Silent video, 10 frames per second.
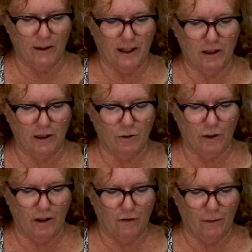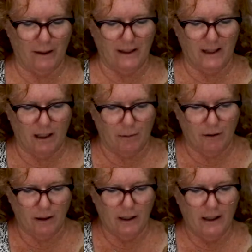get glue all over my
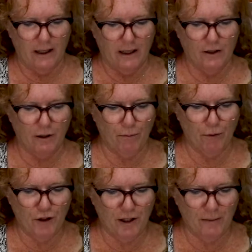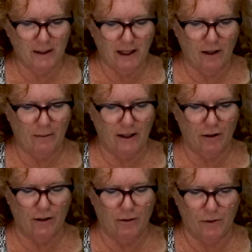table. So I'm pushing them together to make
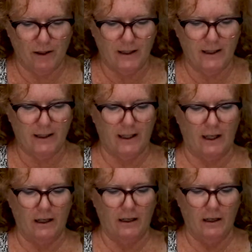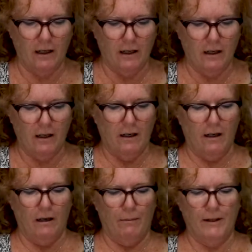sure they really stay.
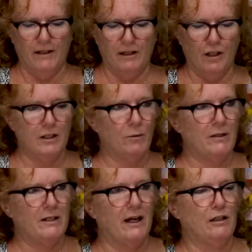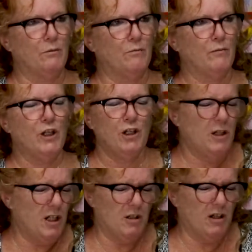But is that just a recycled? You
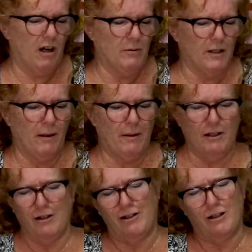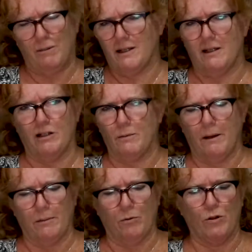could use cardboard, something. You could use a piece of
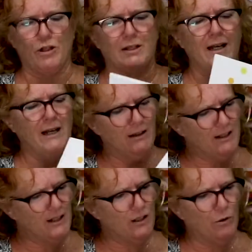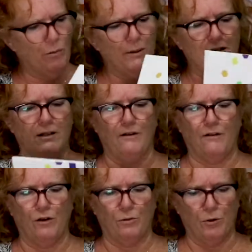newspaper. We're just, this is an old piece
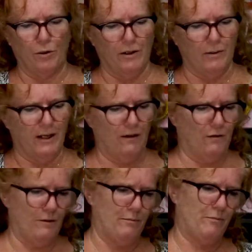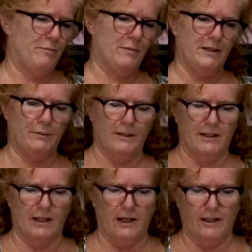of foam core that we had from
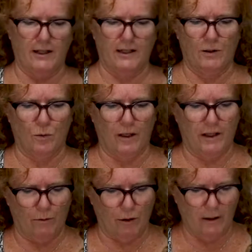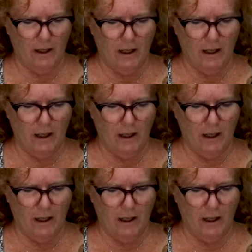someone's sign that they didn't want anymore.